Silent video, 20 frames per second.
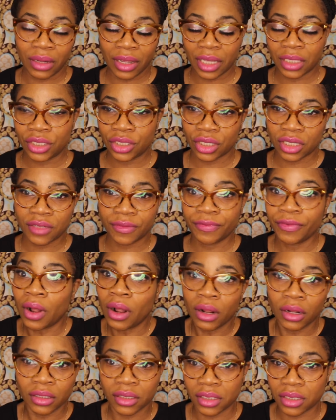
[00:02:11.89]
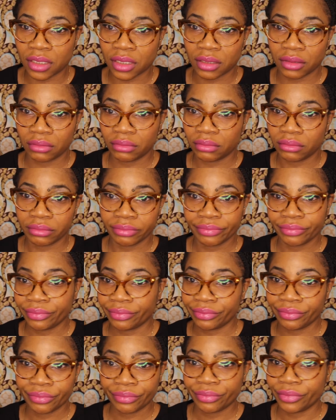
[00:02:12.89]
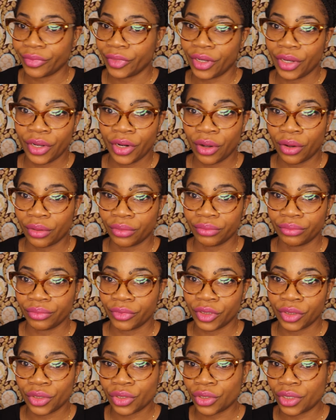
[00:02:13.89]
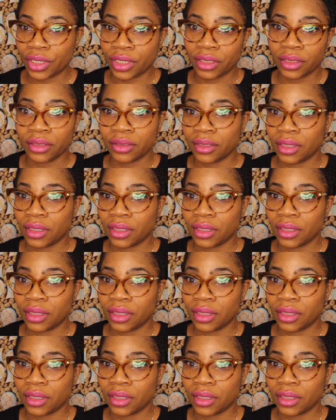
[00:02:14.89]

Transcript: It just falls, into the